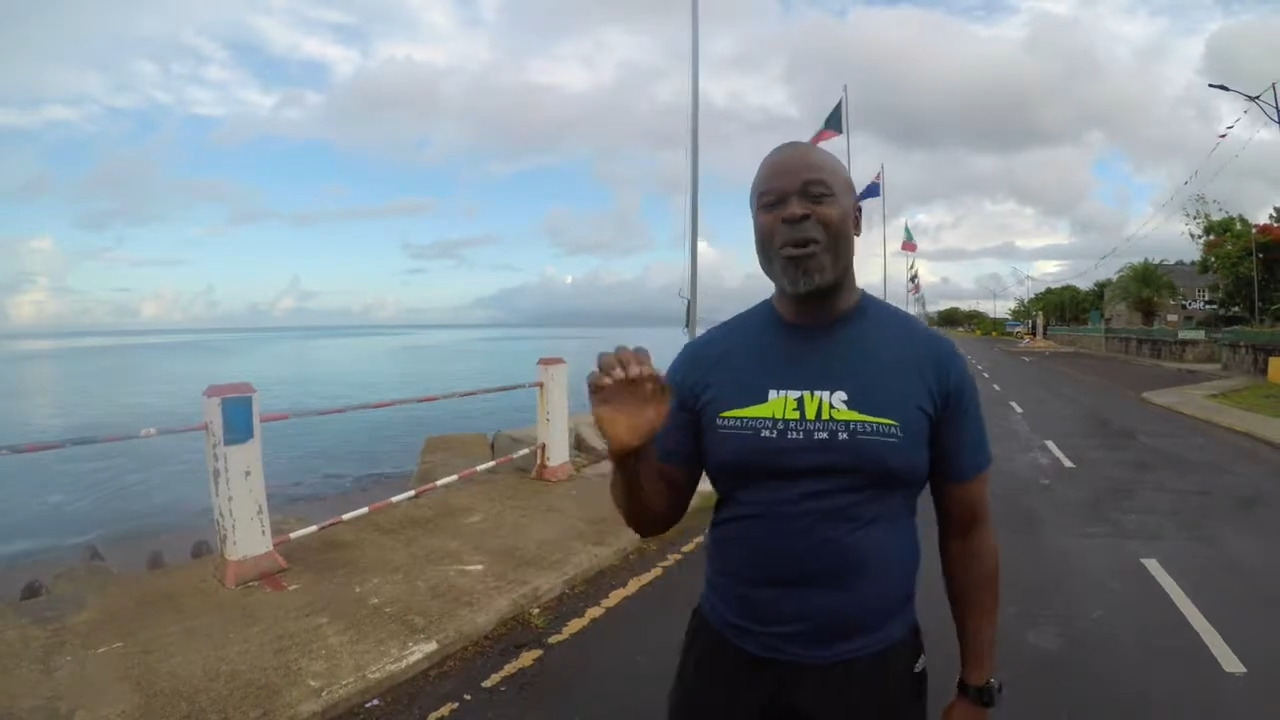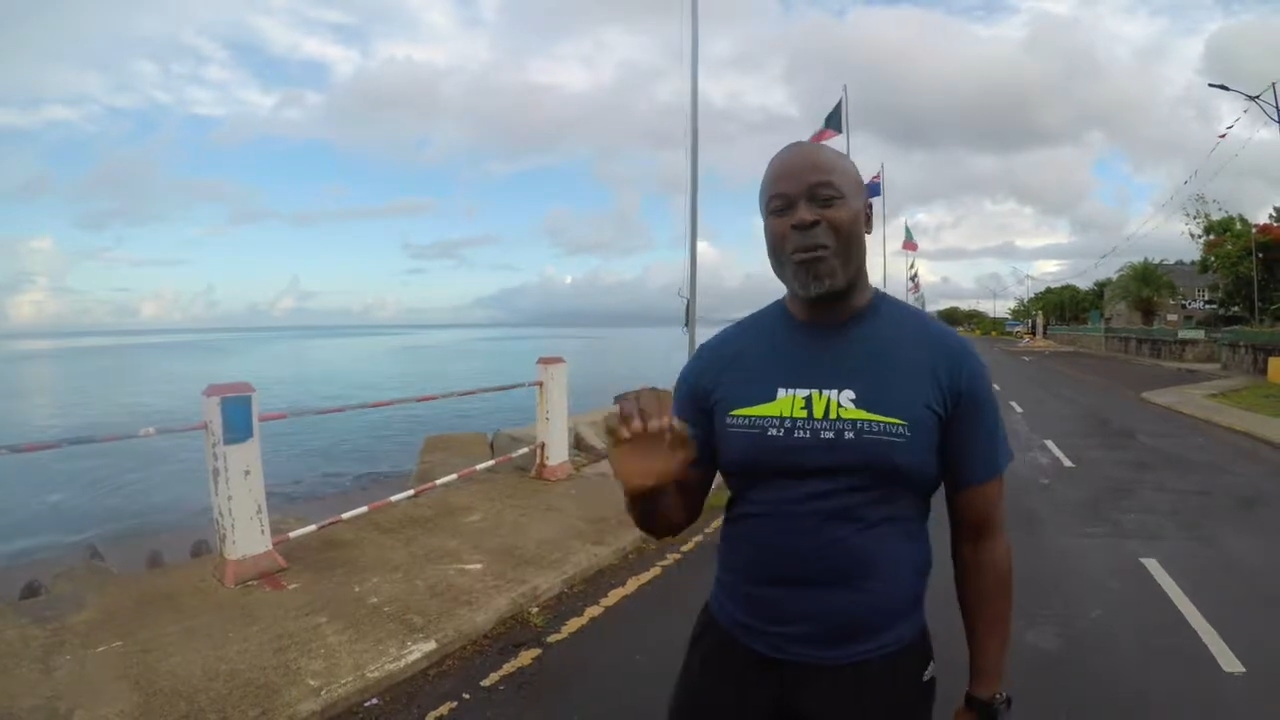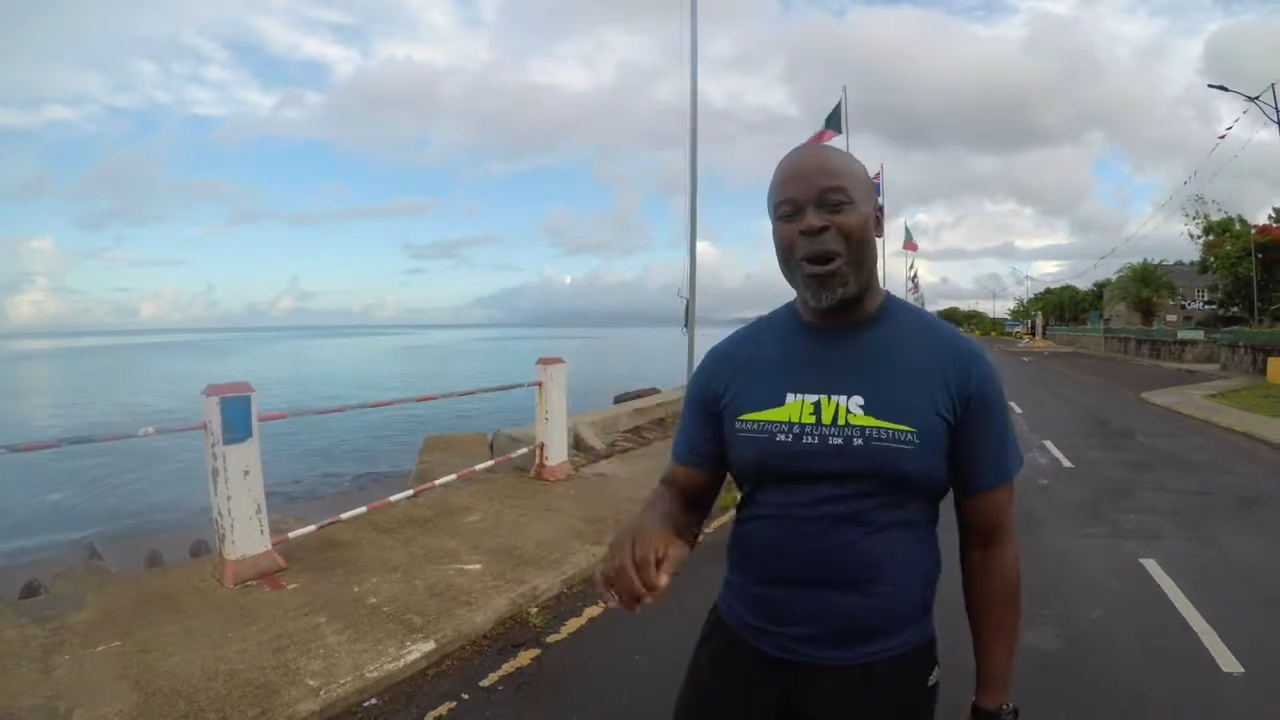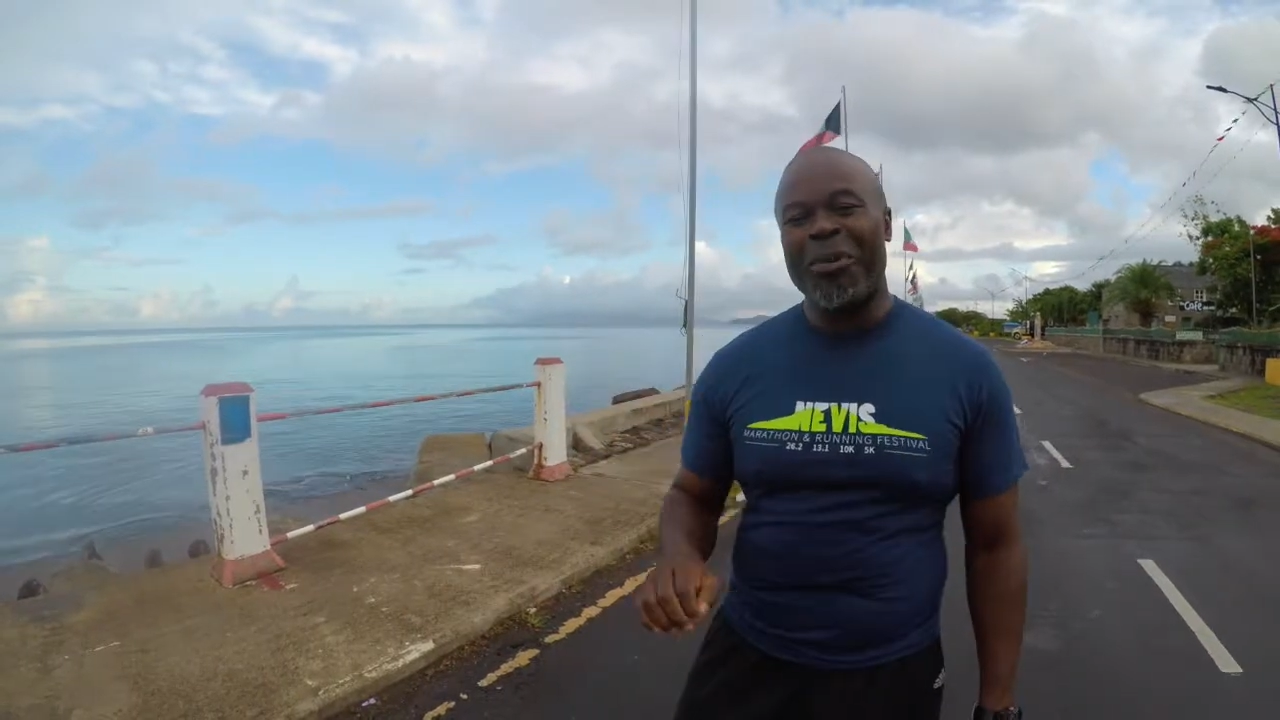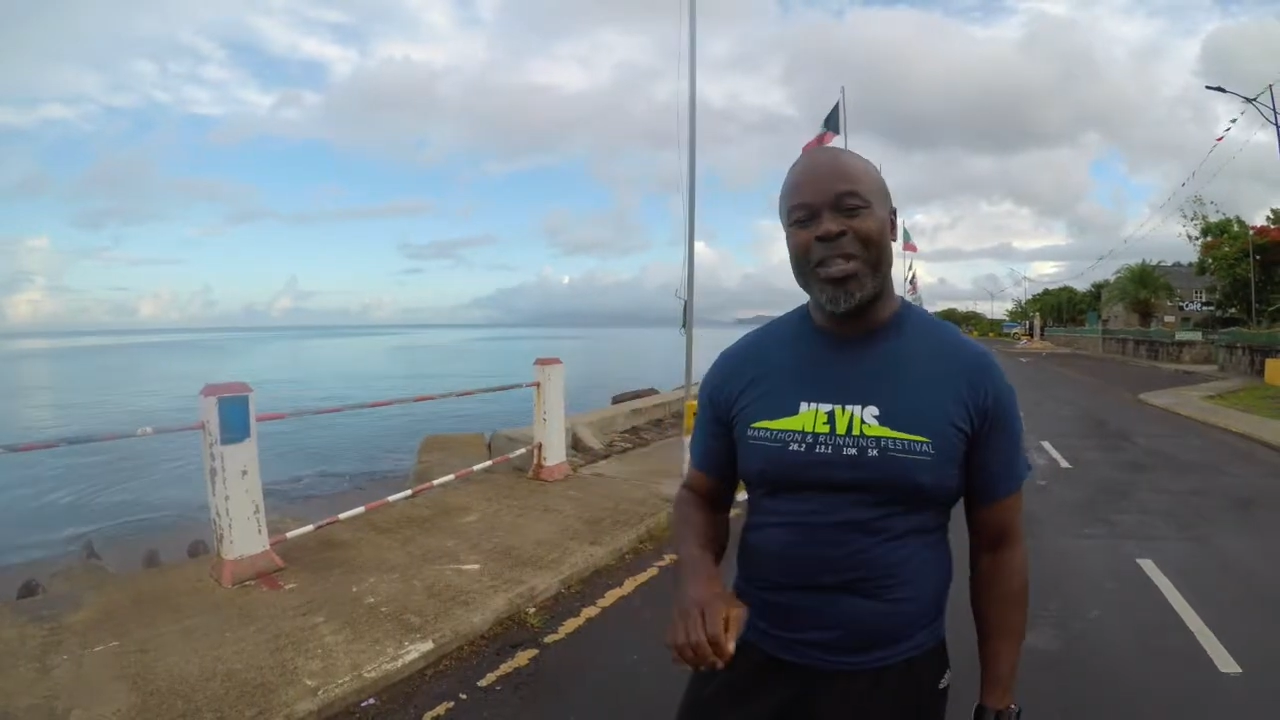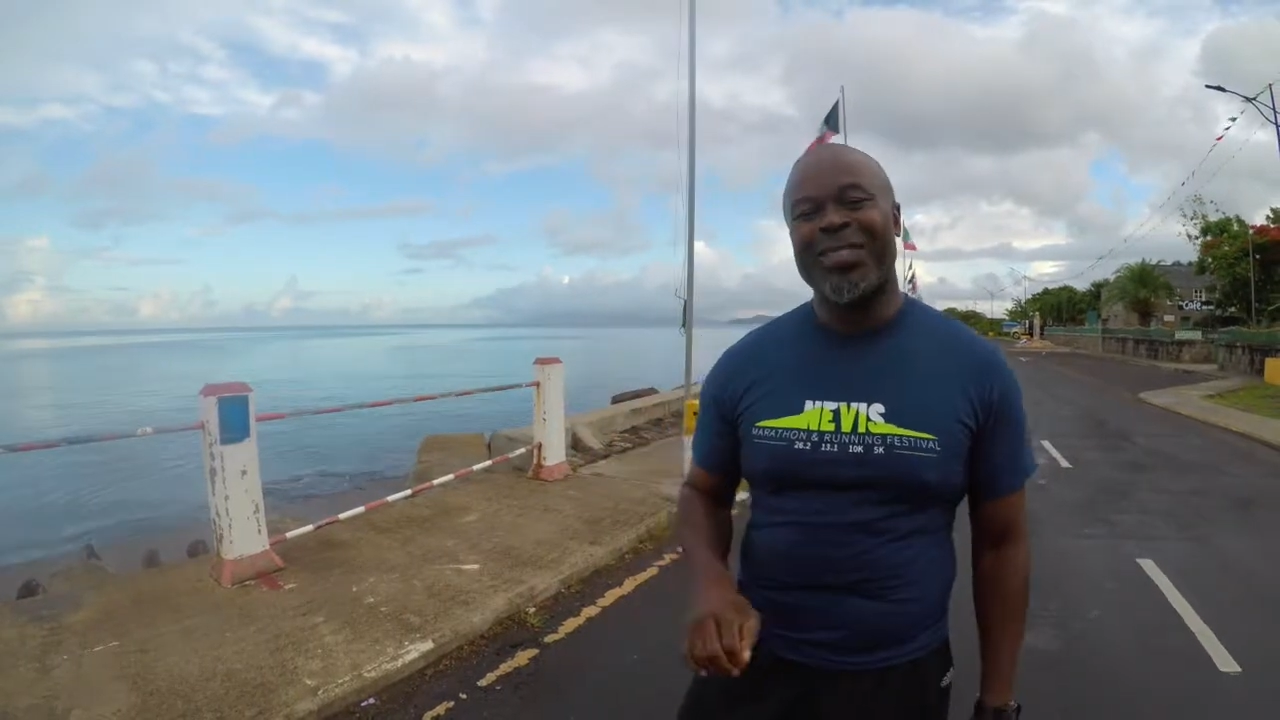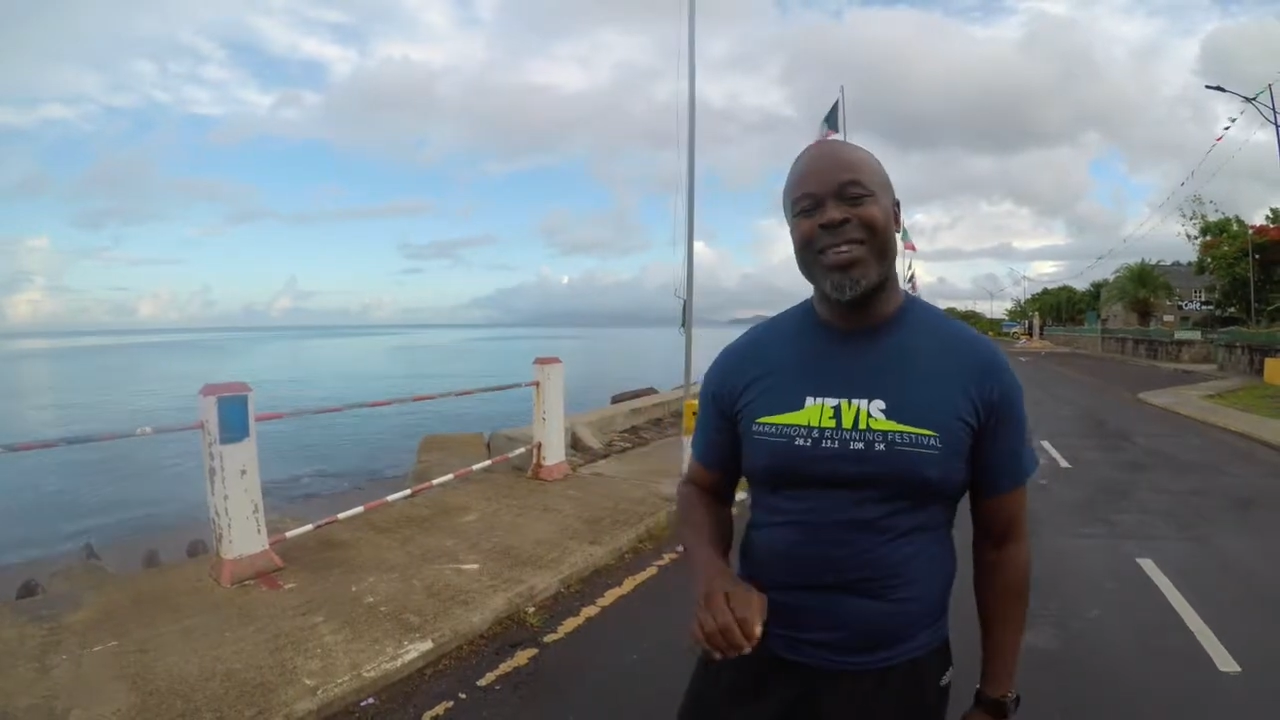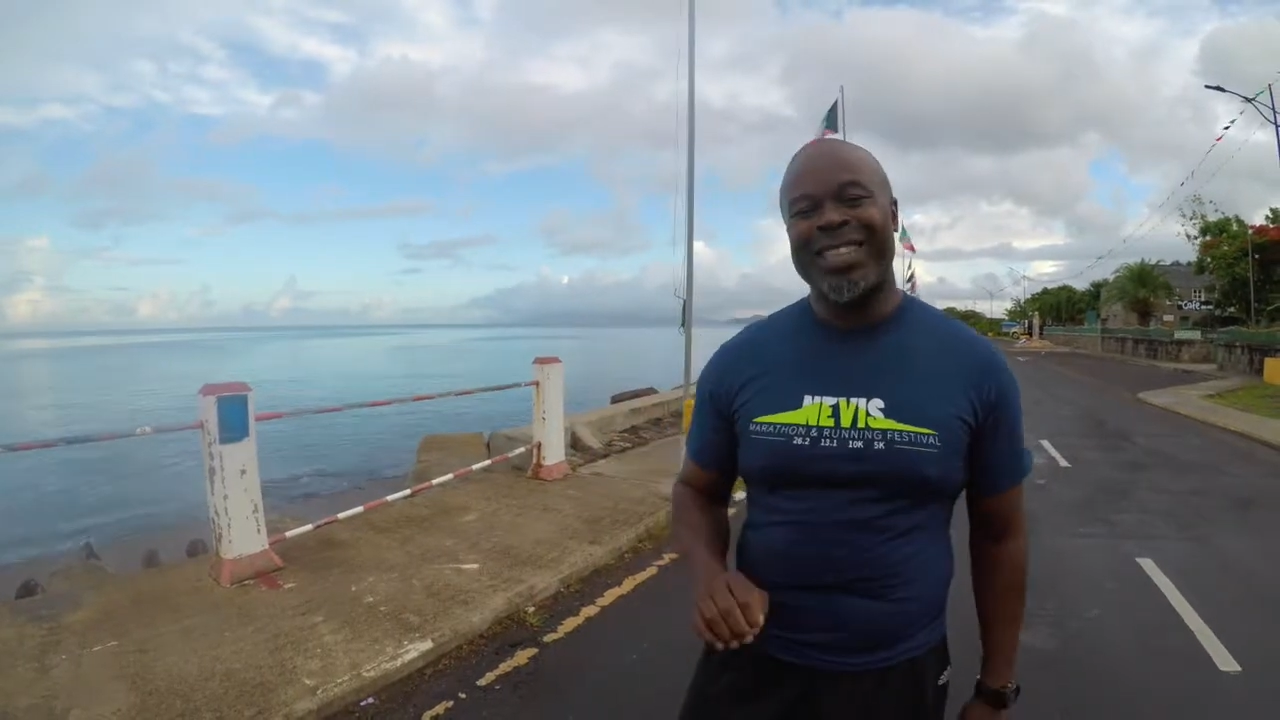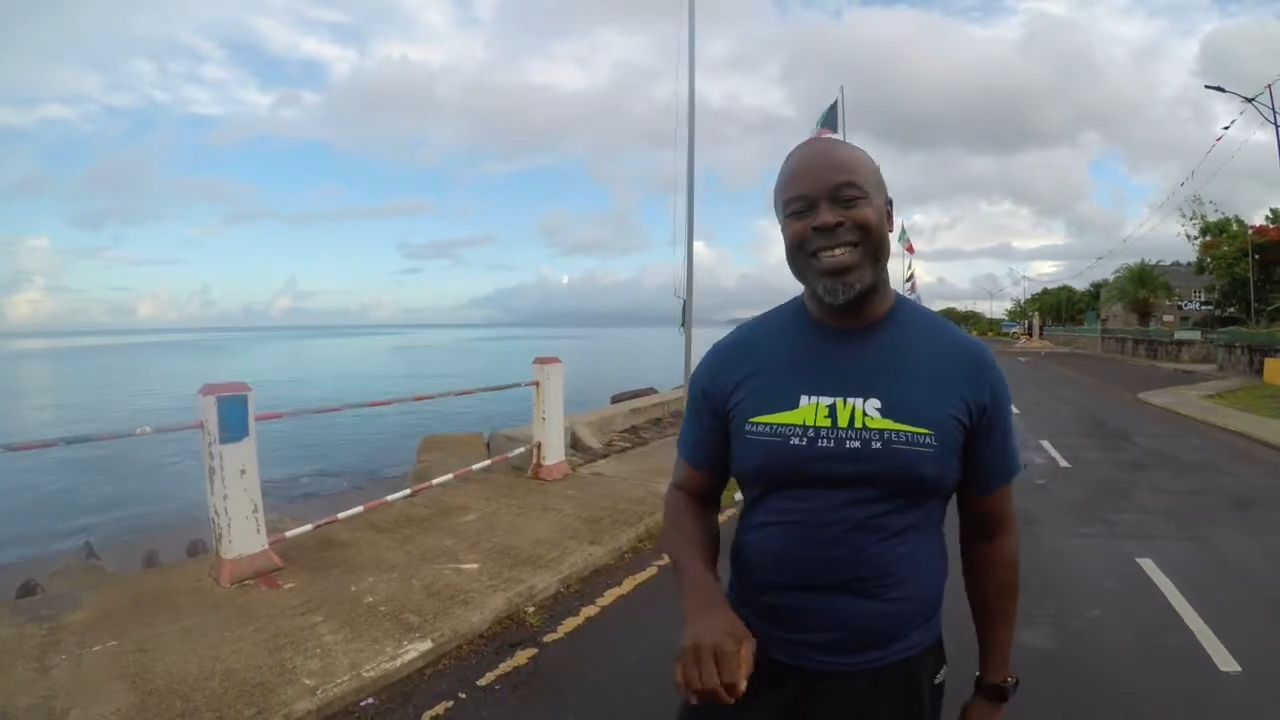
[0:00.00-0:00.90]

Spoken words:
what we're doing